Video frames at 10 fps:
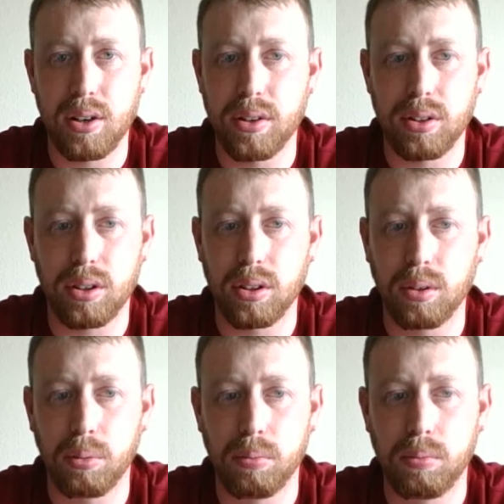on
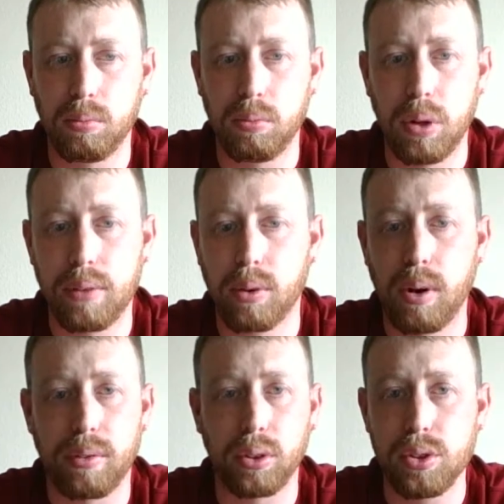their Lever
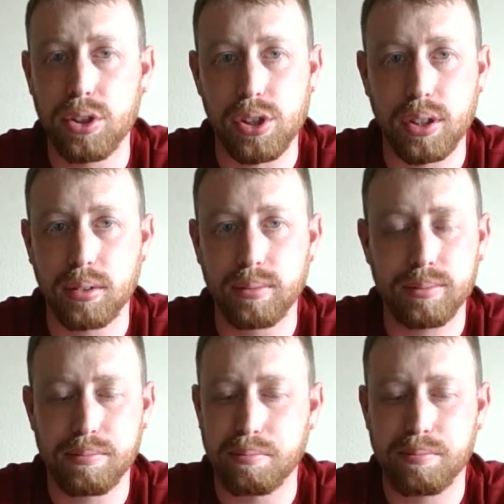Revolution,
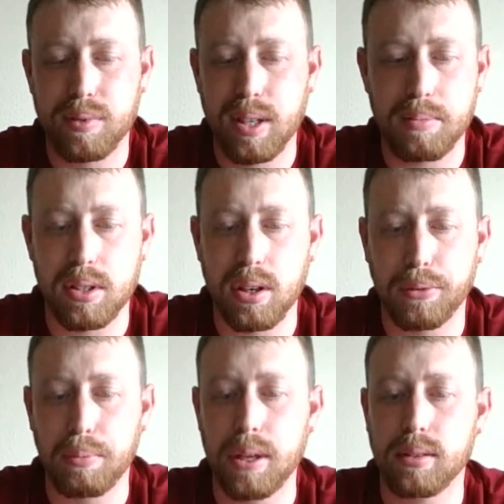same
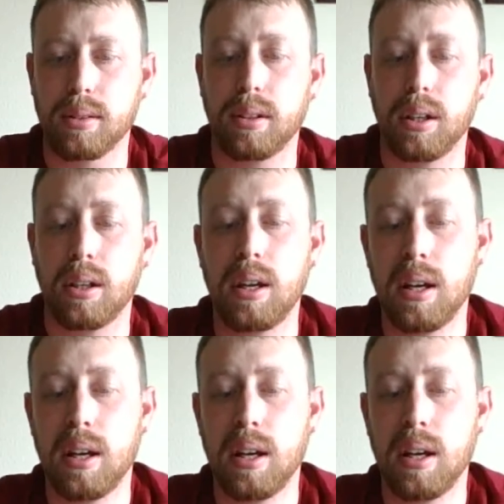stuff basically.